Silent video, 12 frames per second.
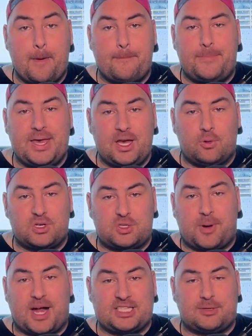being
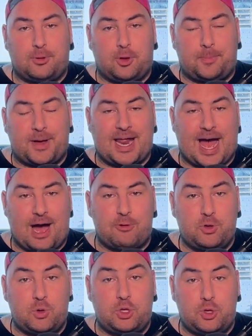responsible about how
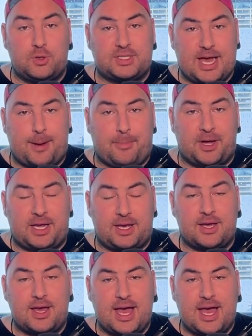you use that money.